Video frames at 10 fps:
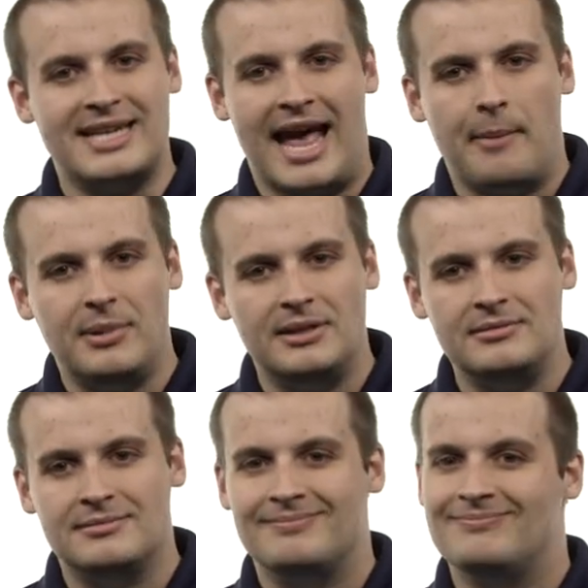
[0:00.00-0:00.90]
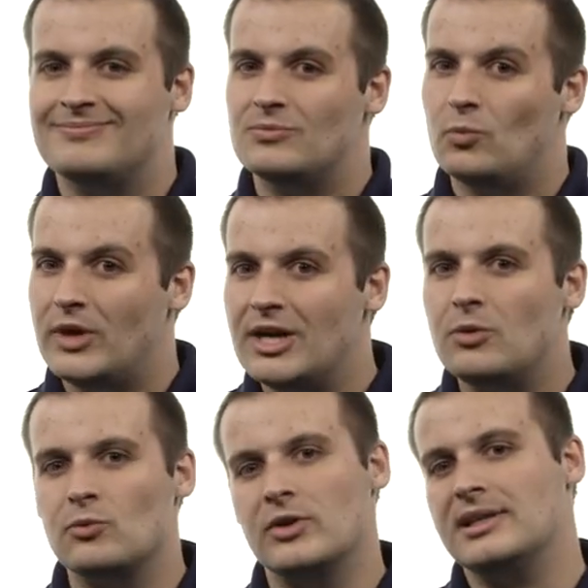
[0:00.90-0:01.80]
happen, we
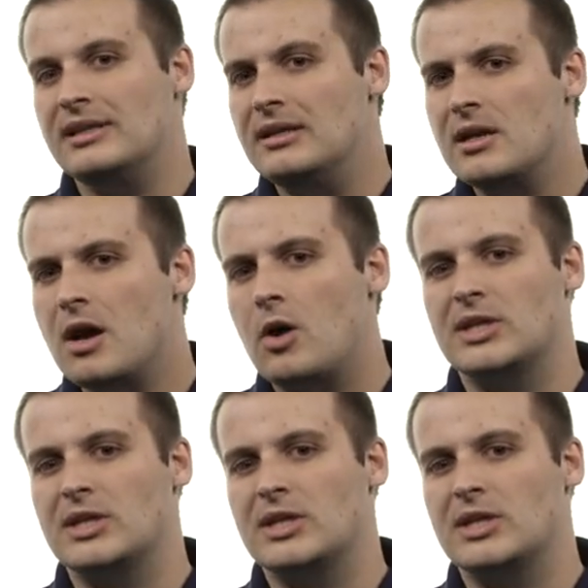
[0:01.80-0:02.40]
don't really know.